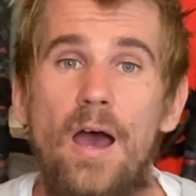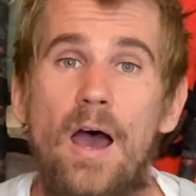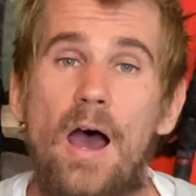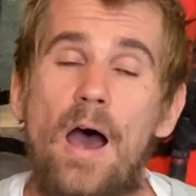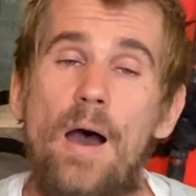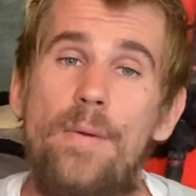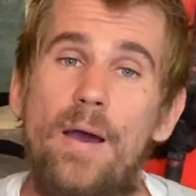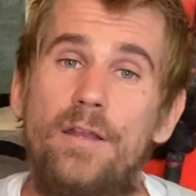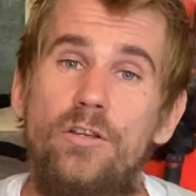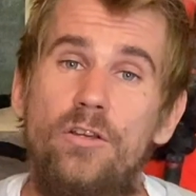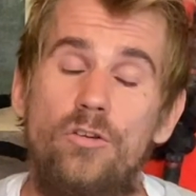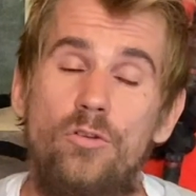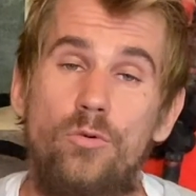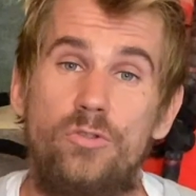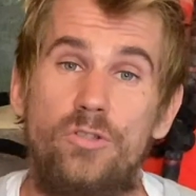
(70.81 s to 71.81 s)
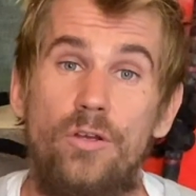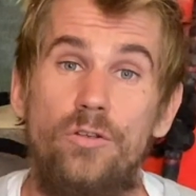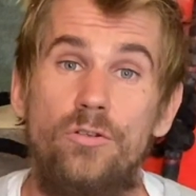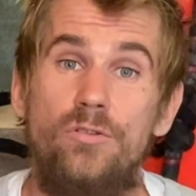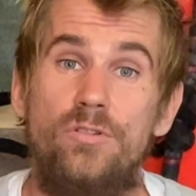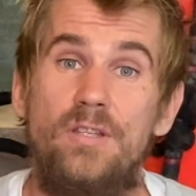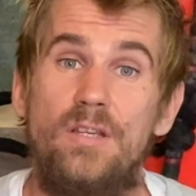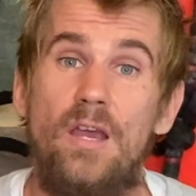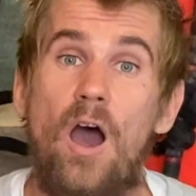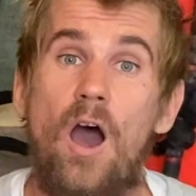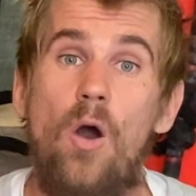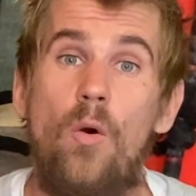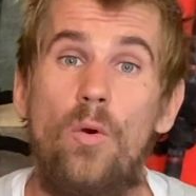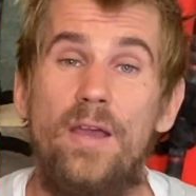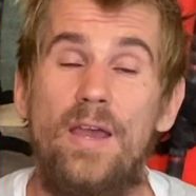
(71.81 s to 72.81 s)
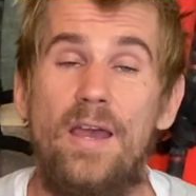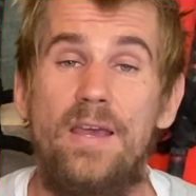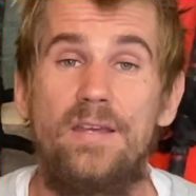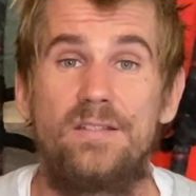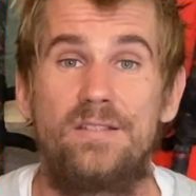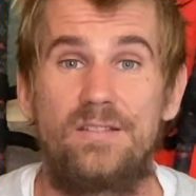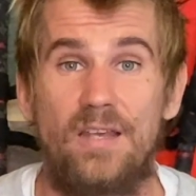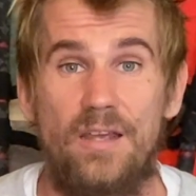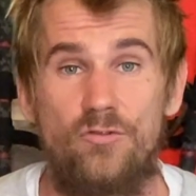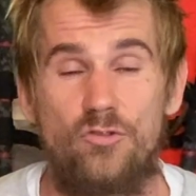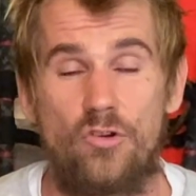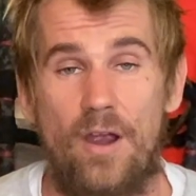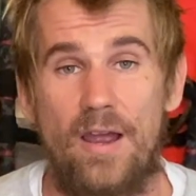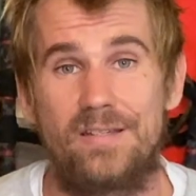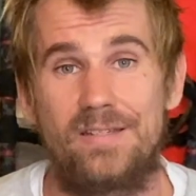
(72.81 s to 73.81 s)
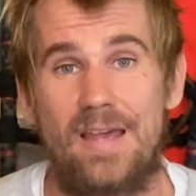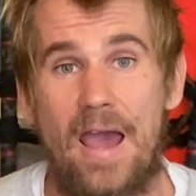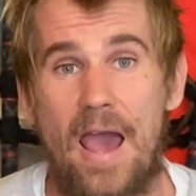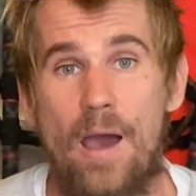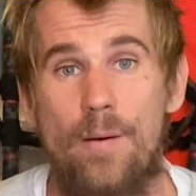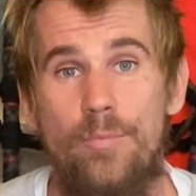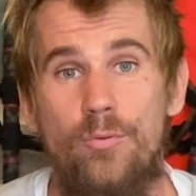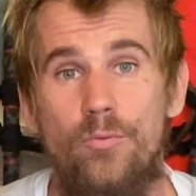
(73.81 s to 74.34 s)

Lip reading: and you could also use the RWA Safe Tracks app,